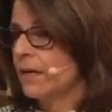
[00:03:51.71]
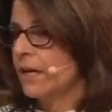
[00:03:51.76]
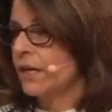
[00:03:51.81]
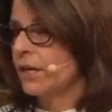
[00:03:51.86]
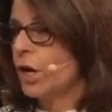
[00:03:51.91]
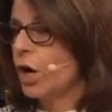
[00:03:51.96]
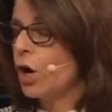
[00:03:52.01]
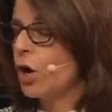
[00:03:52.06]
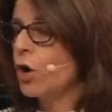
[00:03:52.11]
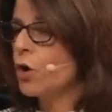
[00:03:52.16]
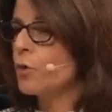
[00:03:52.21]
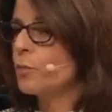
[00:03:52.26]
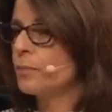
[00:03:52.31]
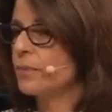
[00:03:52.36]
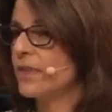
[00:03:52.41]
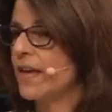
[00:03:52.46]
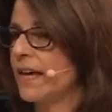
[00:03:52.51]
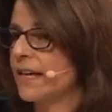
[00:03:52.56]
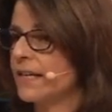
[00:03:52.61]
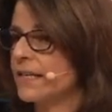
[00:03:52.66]
in
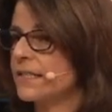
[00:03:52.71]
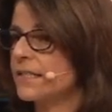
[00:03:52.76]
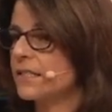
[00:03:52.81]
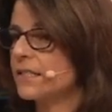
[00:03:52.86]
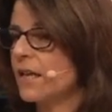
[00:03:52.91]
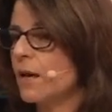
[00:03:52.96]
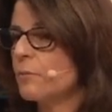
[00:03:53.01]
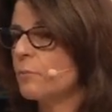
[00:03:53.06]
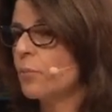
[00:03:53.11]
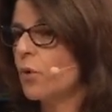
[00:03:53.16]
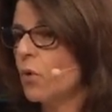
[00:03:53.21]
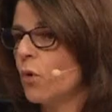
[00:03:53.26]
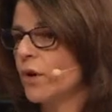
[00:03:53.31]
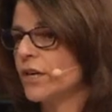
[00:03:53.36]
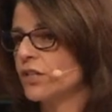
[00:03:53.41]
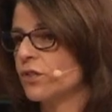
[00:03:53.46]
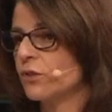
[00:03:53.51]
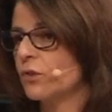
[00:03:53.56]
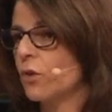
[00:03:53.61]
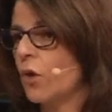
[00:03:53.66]
hope that at some
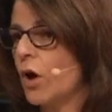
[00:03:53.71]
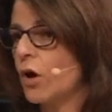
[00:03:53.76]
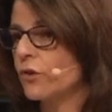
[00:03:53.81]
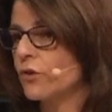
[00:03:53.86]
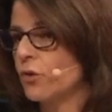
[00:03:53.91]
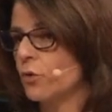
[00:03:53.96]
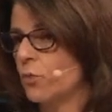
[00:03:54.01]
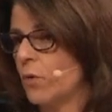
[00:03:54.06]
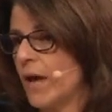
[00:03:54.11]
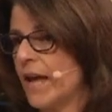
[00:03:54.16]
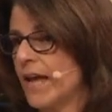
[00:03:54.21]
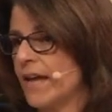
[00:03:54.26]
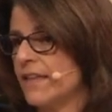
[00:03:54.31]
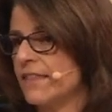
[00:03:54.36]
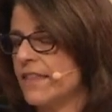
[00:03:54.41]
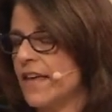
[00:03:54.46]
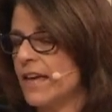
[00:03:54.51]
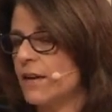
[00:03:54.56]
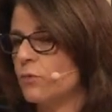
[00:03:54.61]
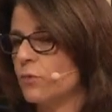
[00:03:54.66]
point along the
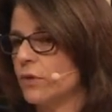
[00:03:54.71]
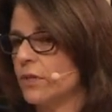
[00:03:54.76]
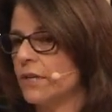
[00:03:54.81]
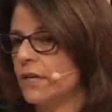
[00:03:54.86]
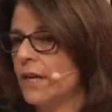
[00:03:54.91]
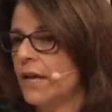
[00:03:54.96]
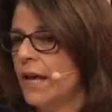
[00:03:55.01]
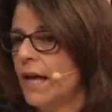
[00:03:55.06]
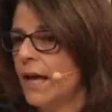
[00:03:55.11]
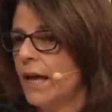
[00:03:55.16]
way they would